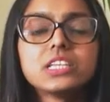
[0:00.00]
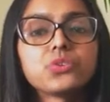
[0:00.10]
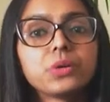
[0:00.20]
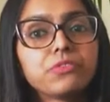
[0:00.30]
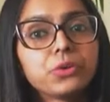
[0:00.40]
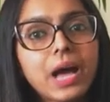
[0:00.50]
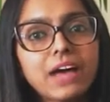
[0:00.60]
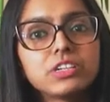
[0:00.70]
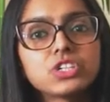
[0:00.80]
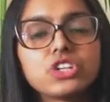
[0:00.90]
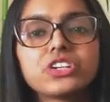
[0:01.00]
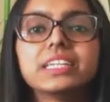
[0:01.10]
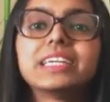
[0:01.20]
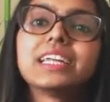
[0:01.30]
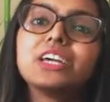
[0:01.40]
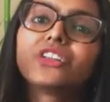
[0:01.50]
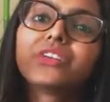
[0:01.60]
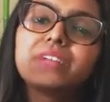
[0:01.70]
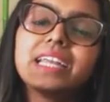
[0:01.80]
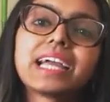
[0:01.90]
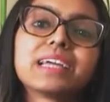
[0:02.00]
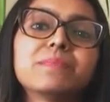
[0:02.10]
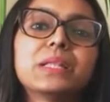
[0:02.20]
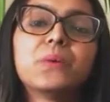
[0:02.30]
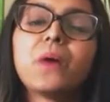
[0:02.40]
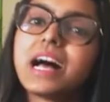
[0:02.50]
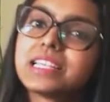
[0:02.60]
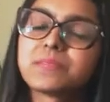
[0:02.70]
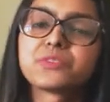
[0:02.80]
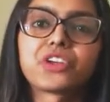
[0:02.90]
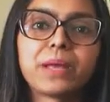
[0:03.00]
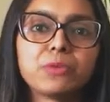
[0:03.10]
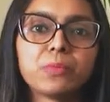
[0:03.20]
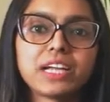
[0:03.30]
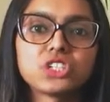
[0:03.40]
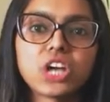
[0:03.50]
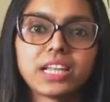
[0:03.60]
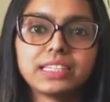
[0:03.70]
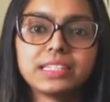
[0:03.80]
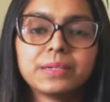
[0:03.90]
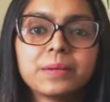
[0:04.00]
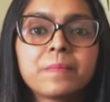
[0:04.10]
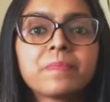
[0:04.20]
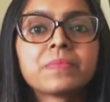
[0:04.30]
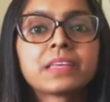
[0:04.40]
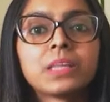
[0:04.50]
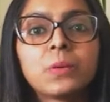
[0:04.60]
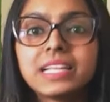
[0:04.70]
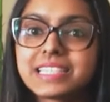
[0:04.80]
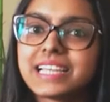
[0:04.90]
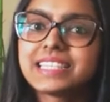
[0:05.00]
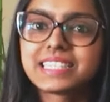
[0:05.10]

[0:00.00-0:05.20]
So if you haven't already, click on the red icon below and subscribe to my channel. Now let's get